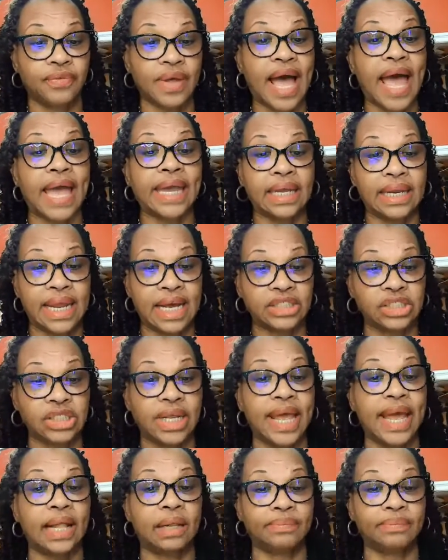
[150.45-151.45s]
I can
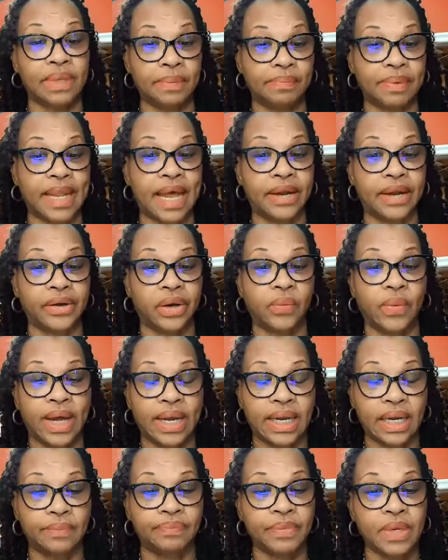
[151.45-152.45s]
actually help them plan their
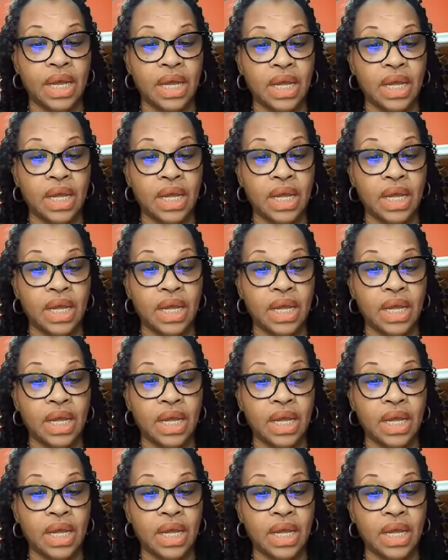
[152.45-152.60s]
wedding.